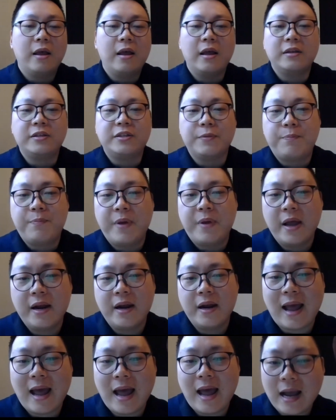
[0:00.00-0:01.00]
And
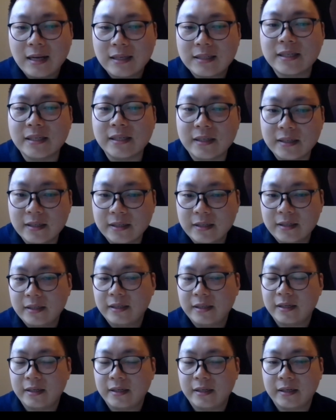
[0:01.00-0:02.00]
Japan acted
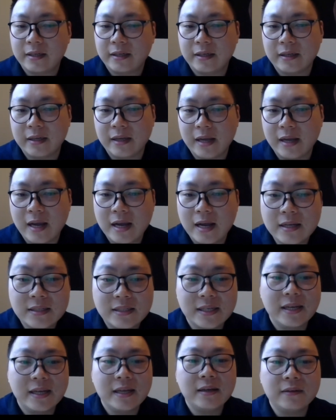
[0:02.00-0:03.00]

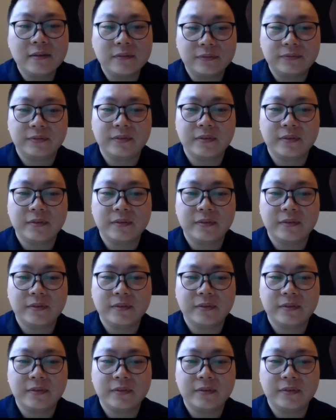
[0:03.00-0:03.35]
as if